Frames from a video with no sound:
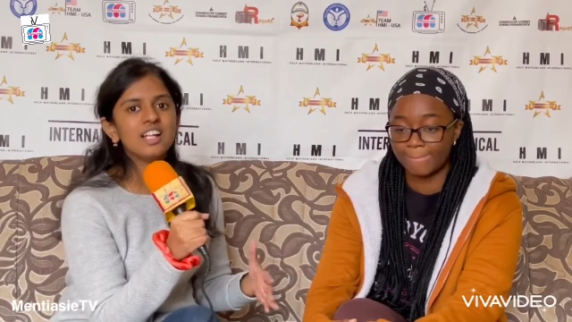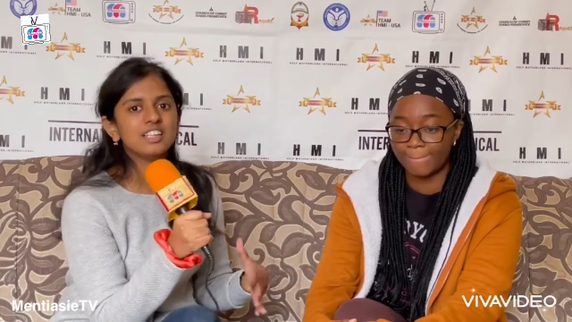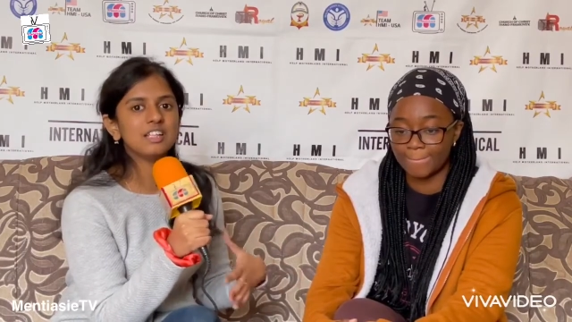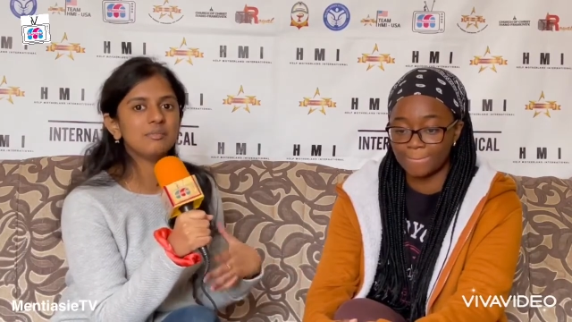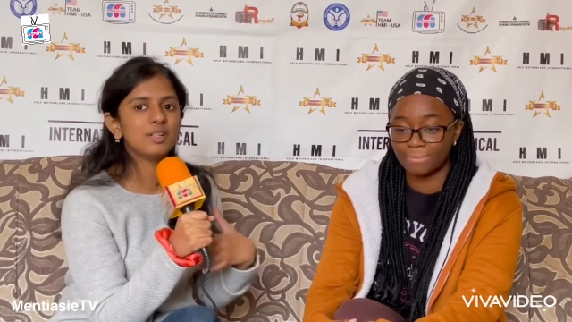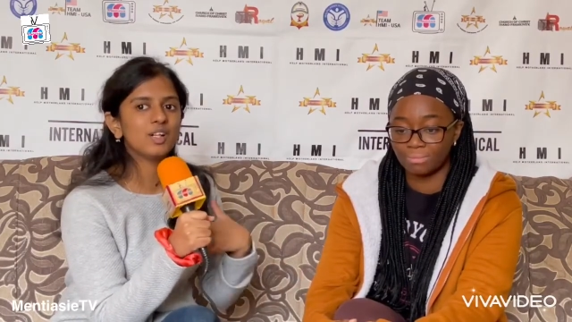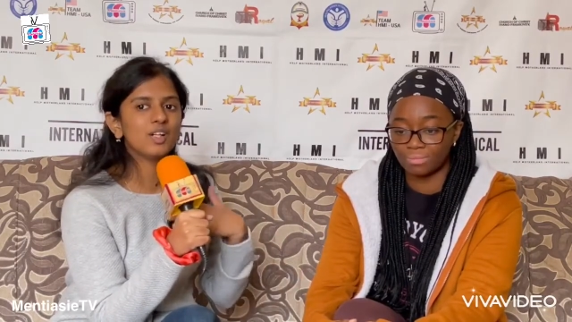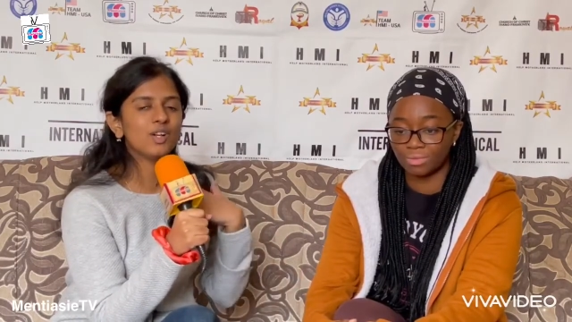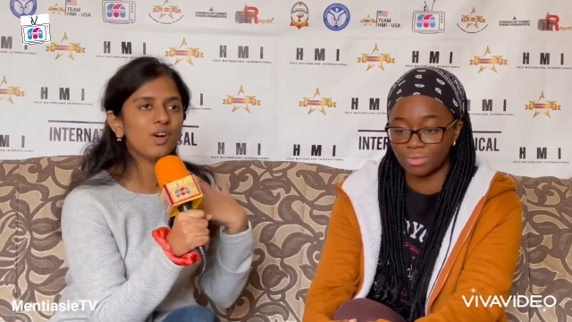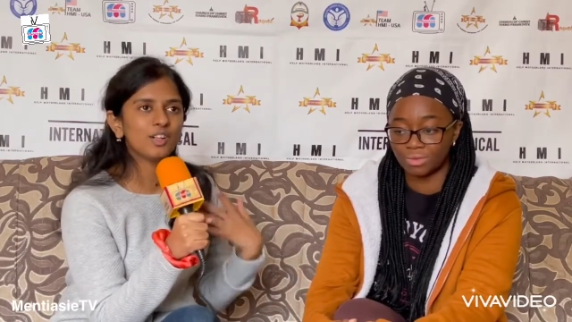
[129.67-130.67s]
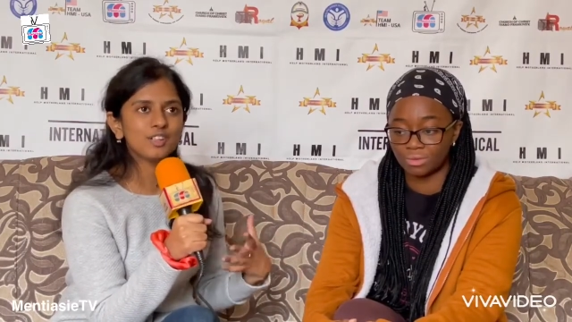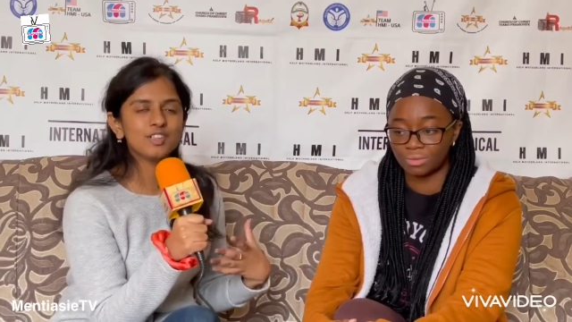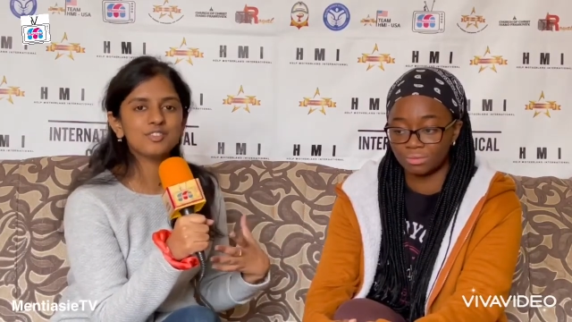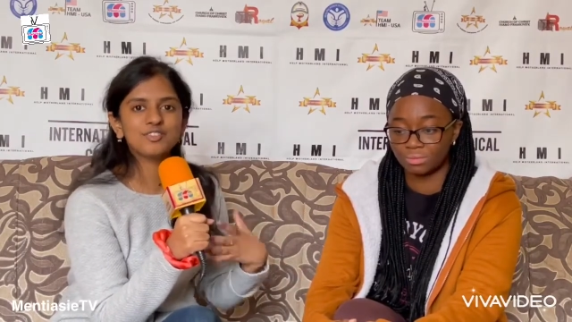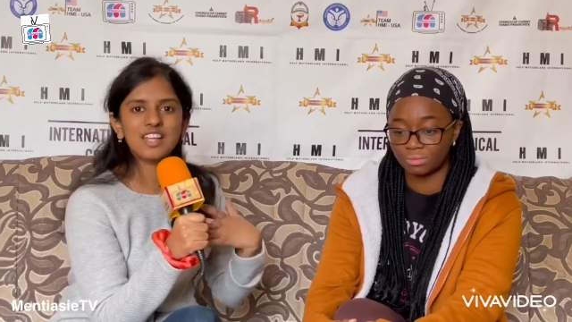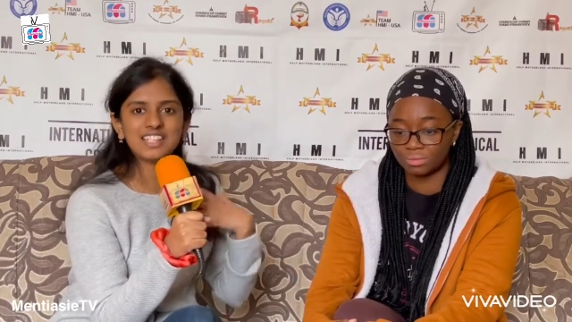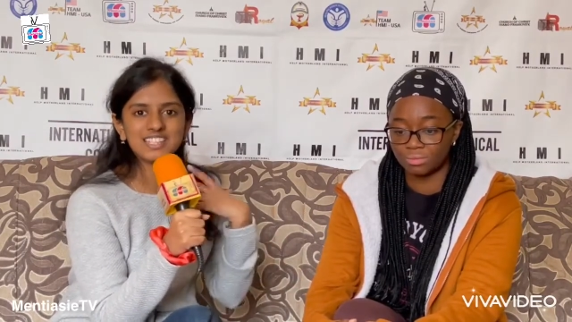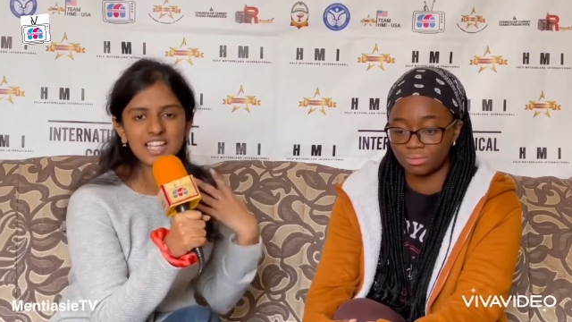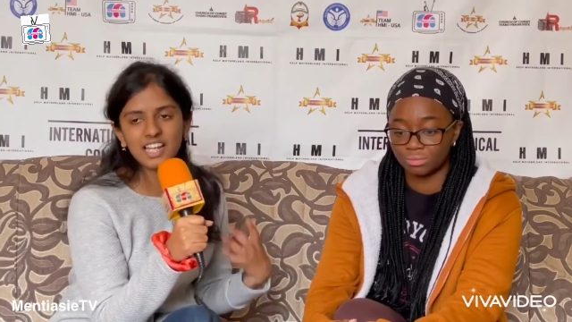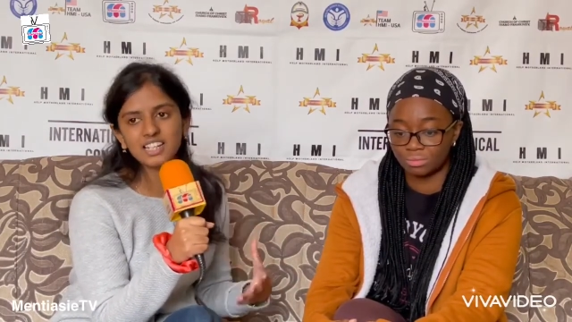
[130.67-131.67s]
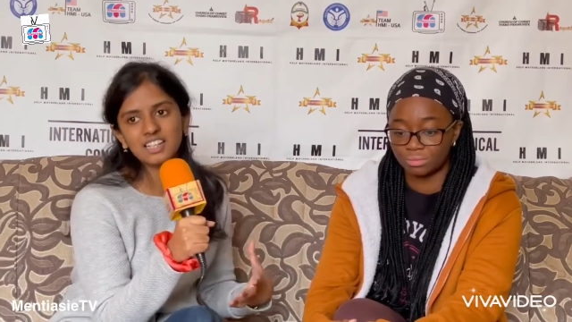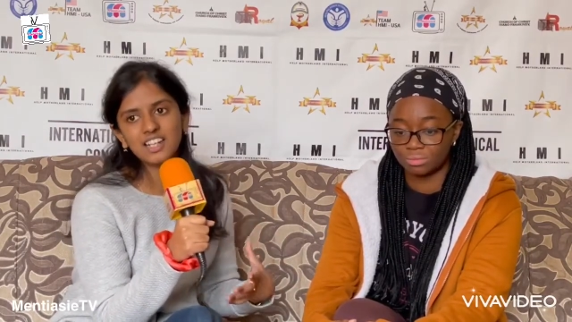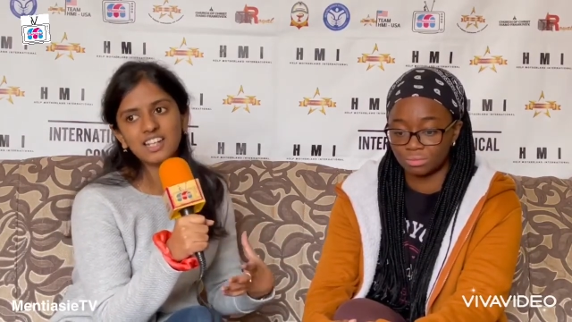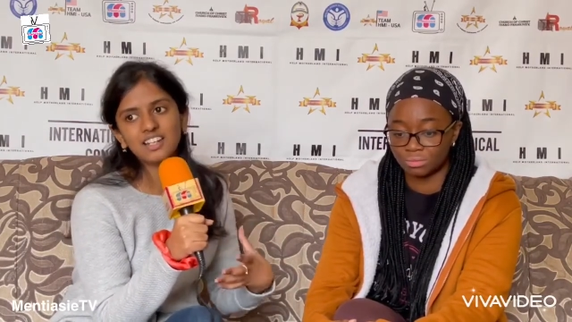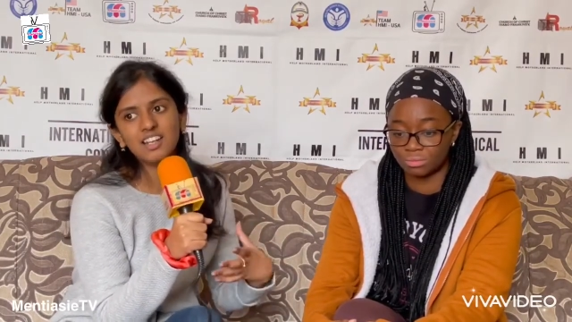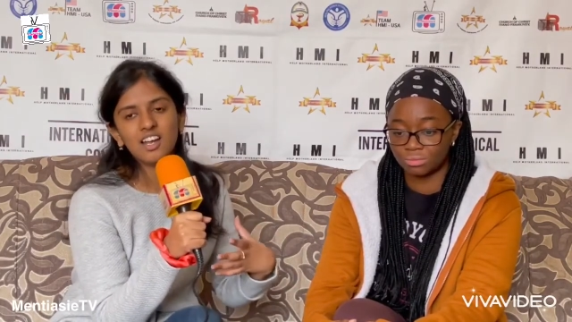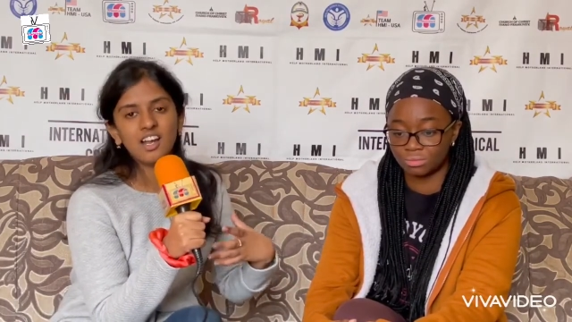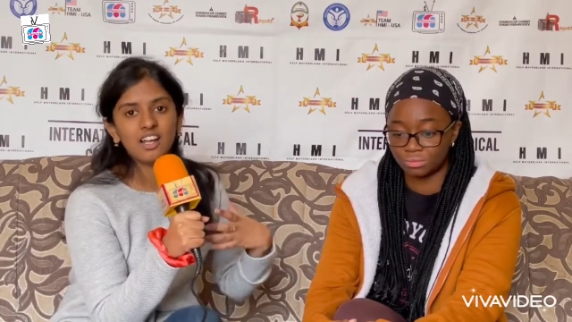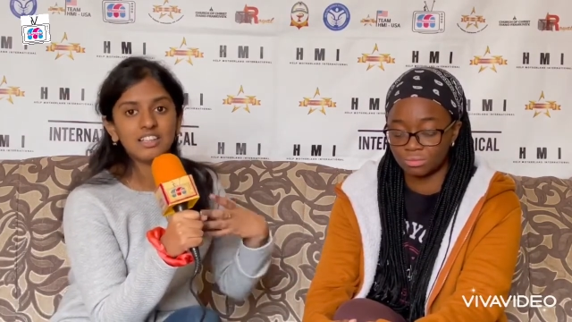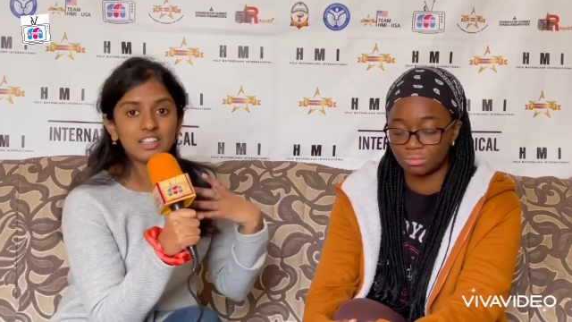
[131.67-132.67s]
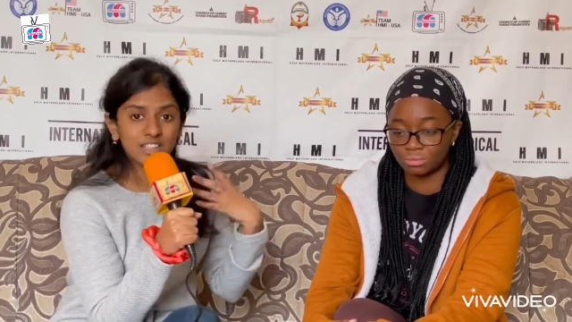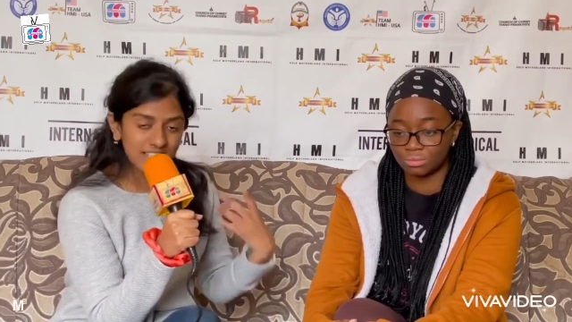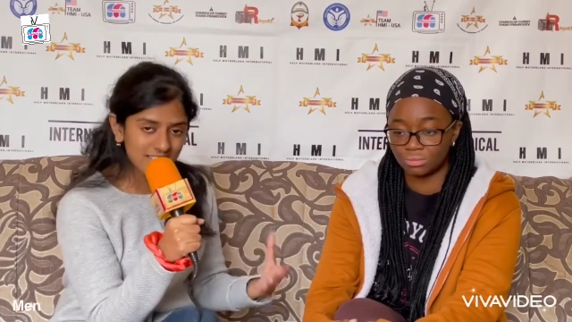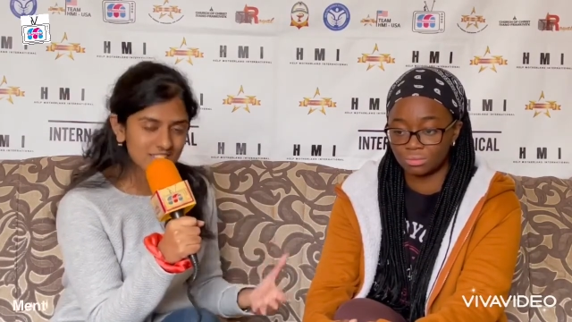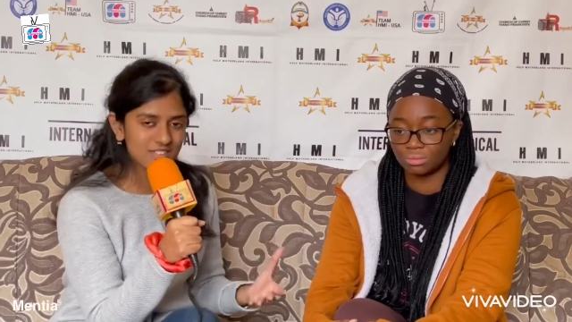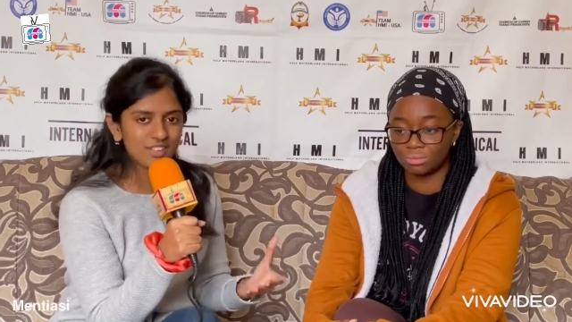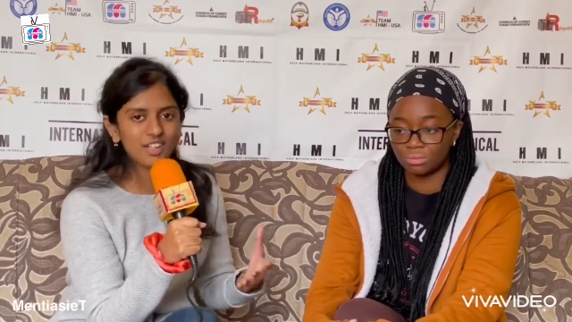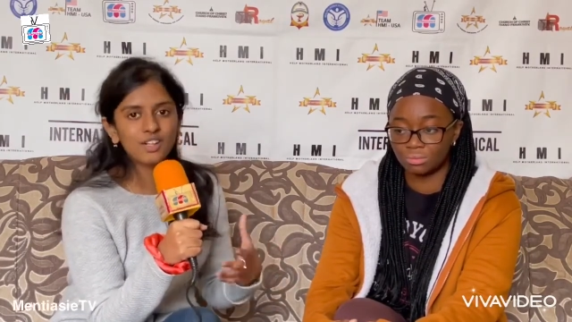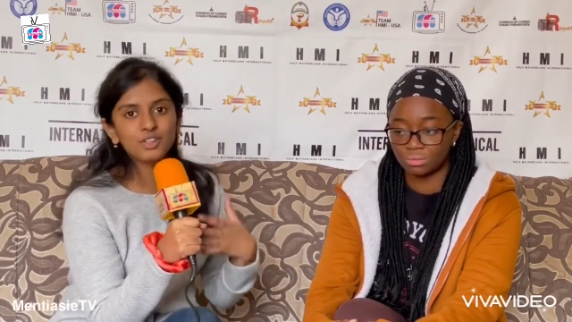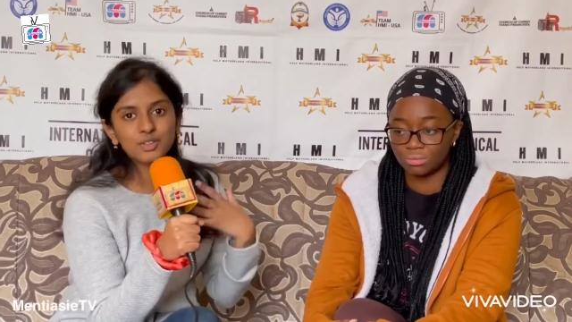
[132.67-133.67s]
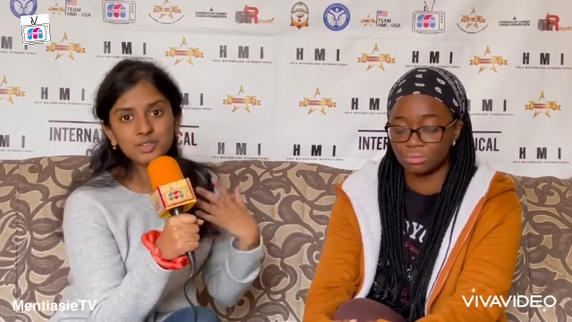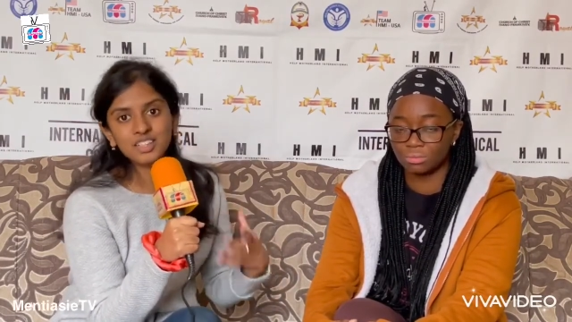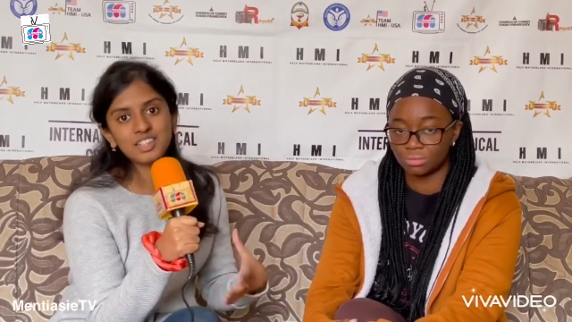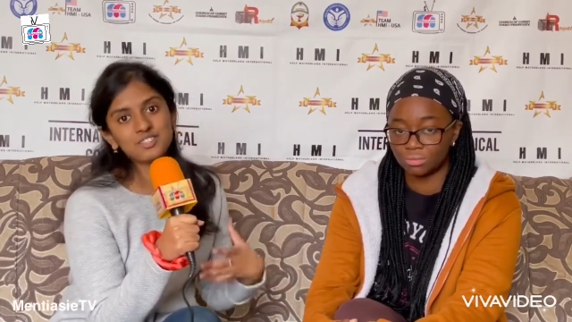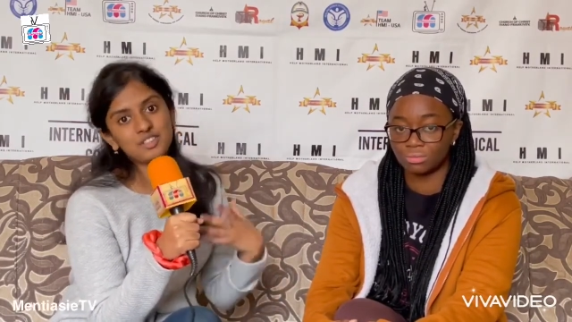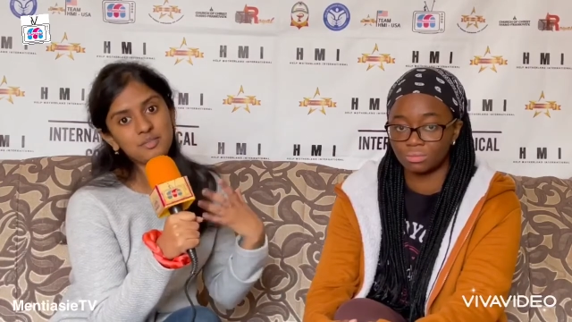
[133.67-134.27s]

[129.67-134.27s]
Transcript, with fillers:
Speaker 1: there'll be a lot of exciting things to learn new things from